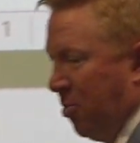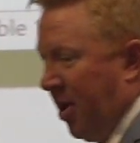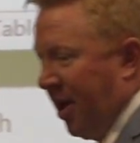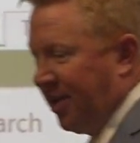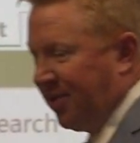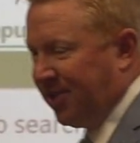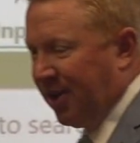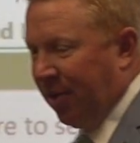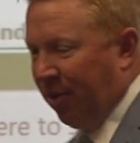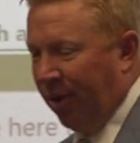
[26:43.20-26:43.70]

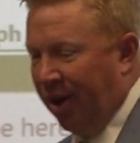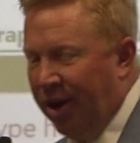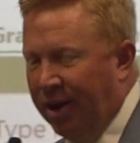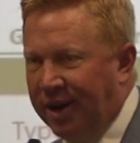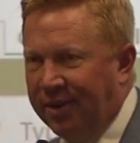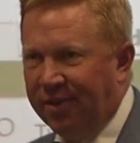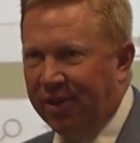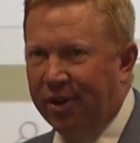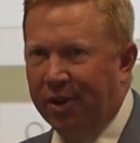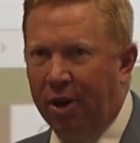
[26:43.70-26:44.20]
might say, well, I don't
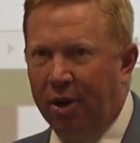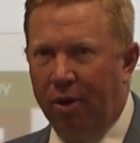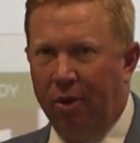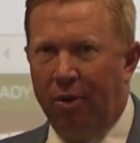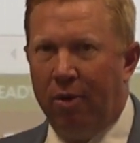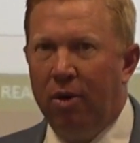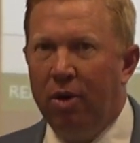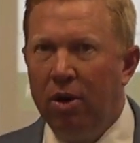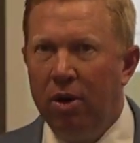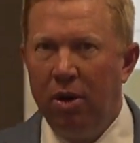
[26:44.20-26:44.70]
even
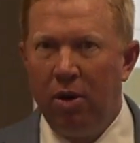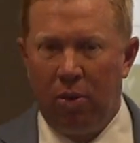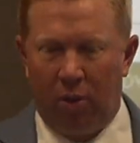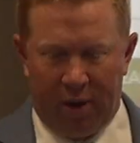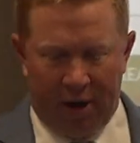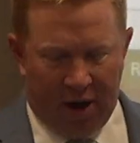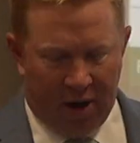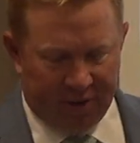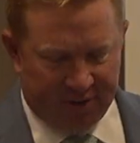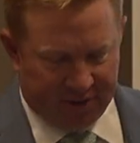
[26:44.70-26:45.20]
know
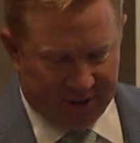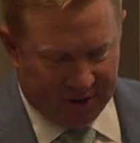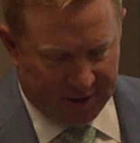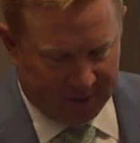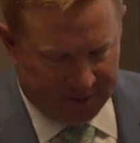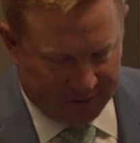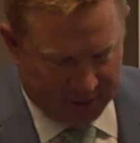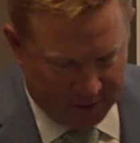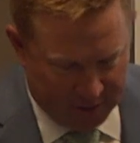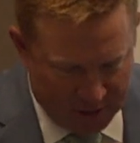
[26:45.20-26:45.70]
what ours
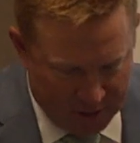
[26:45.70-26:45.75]
is.